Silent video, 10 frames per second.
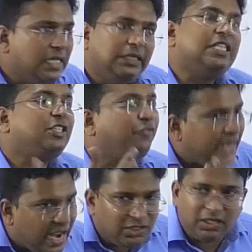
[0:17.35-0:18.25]
This
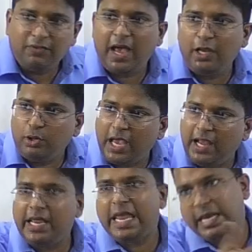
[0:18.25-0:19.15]
financial value
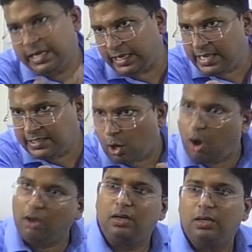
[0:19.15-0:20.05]
can increase
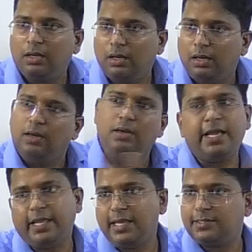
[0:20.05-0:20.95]
or
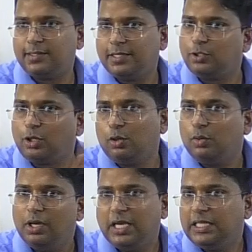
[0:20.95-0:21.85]
decrease. Yes or no?